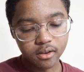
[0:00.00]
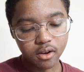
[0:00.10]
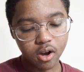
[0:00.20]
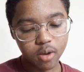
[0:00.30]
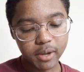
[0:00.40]

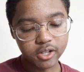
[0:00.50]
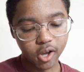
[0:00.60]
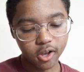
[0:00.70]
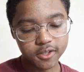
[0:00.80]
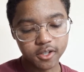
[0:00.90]
all my
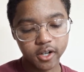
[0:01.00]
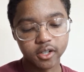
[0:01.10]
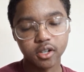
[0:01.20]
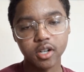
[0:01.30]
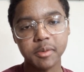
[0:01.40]
dolls are
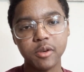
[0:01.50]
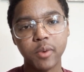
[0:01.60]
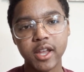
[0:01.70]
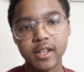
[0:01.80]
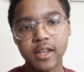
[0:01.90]
going to be
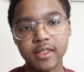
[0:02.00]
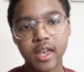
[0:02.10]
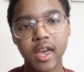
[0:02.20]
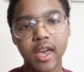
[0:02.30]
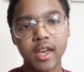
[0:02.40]
weighted in the
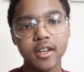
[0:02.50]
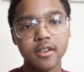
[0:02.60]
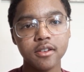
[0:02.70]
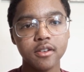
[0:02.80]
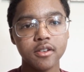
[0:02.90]
head
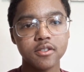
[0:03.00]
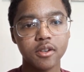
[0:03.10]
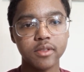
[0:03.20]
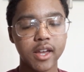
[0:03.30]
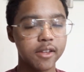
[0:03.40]

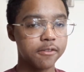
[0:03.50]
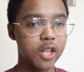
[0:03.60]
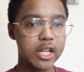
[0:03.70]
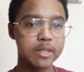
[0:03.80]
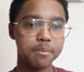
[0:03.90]
so that it
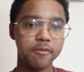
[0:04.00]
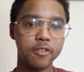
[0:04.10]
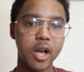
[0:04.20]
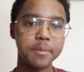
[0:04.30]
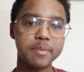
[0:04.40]
flops
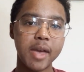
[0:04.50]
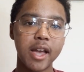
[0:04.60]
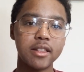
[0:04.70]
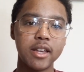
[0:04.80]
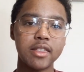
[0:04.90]

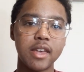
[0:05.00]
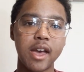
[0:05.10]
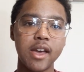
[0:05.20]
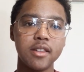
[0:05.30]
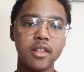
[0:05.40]
back like
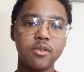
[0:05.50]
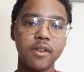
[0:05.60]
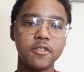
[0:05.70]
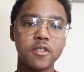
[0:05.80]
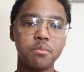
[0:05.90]
that. Like you
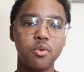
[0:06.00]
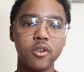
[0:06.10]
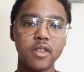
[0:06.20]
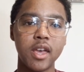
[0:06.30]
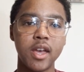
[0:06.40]
have to
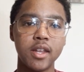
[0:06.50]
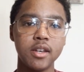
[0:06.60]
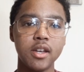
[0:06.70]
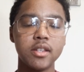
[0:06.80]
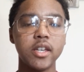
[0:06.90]
support the head
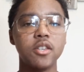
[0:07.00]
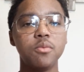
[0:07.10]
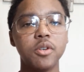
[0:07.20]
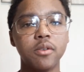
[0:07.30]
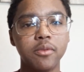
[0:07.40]
like you
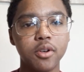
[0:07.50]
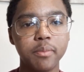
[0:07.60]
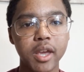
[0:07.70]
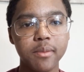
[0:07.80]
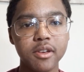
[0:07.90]
would a real
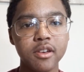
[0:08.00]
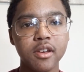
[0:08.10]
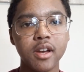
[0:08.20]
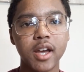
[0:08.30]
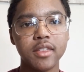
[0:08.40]
baby.
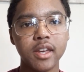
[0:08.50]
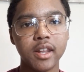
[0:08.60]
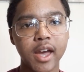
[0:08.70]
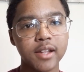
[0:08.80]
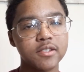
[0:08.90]
I think it
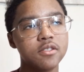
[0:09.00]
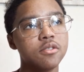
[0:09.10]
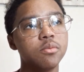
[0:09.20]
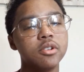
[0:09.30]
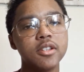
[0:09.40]
adds to
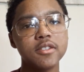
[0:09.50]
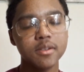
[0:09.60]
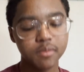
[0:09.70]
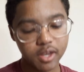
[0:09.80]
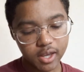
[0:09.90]
the
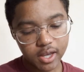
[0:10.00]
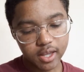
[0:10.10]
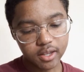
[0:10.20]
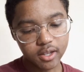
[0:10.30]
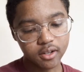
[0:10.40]
realism.
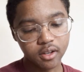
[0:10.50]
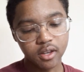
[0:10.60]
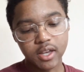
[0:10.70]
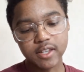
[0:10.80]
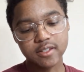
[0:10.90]
And then
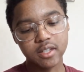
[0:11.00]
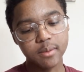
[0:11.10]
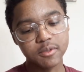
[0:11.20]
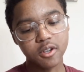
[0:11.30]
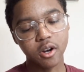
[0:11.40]
his
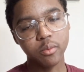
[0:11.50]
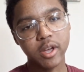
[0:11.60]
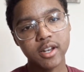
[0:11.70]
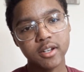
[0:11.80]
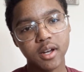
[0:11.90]
limbs are
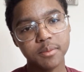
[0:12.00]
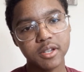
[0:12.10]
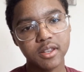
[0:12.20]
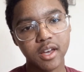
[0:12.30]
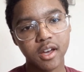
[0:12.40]
weighted up
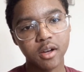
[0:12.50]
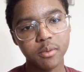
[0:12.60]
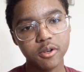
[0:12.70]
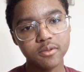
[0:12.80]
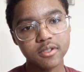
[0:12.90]
to the
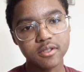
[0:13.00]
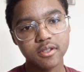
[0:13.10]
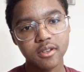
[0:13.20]
elbows